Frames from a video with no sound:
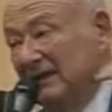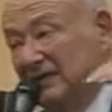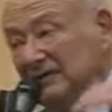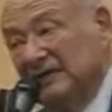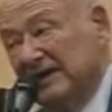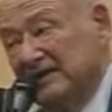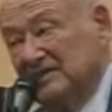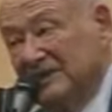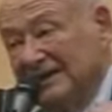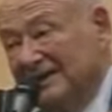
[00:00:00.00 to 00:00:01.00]
and
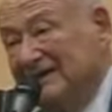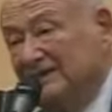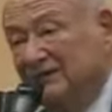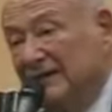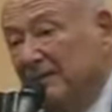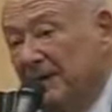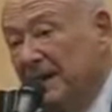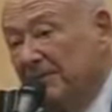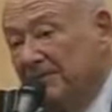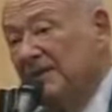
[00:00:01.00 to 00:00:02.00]
unless they give them
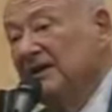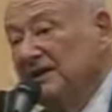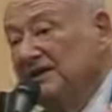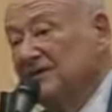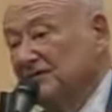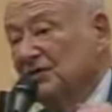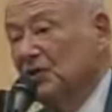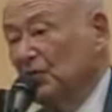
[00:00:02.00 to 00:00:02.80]
up, it is a